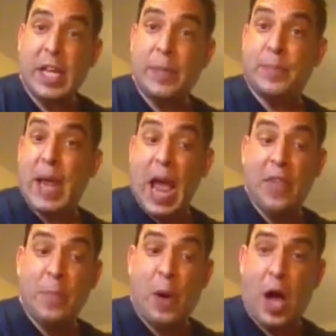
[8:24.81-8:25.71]
I'm just going to add
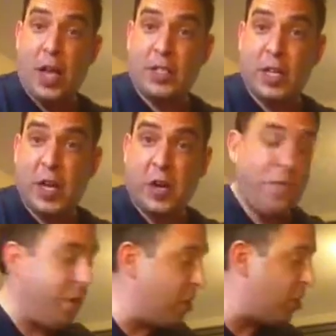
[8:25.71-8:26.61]
the pasta in here to
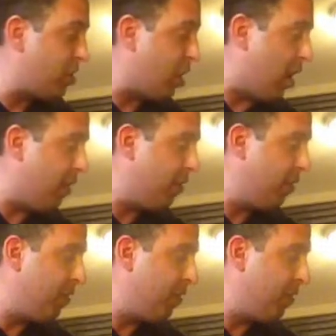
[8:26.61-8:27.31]
finish this off.